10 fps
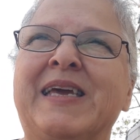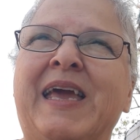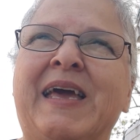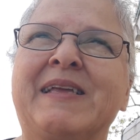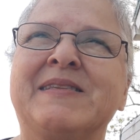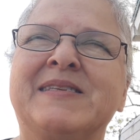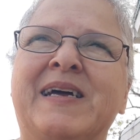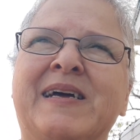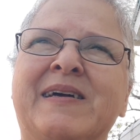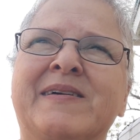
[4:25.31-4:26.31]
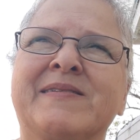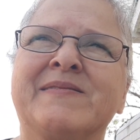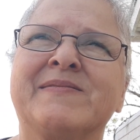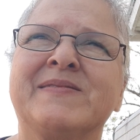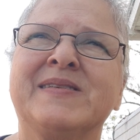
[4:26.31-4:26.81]
And uh,
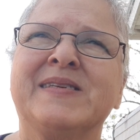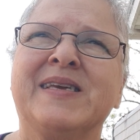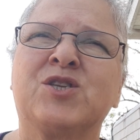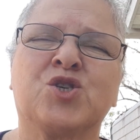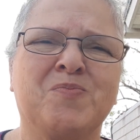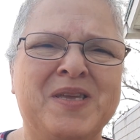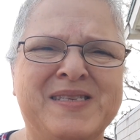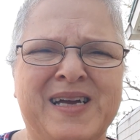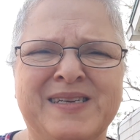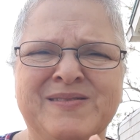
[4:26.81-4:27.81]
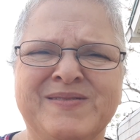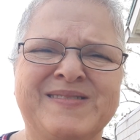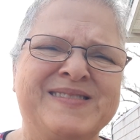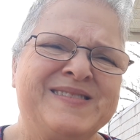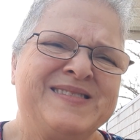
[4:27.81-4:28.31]
it should be
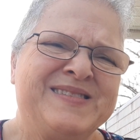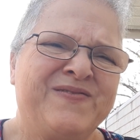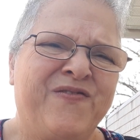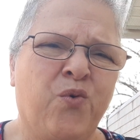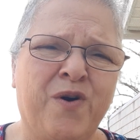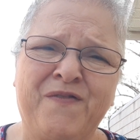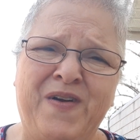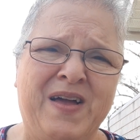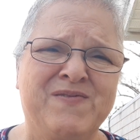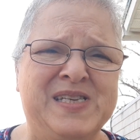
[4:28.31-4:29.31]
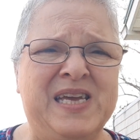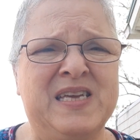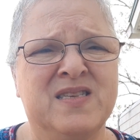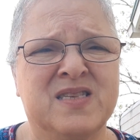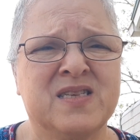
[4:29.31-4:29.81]
done in four or five
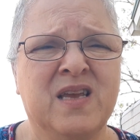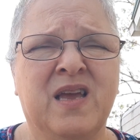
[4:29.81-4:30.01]
days.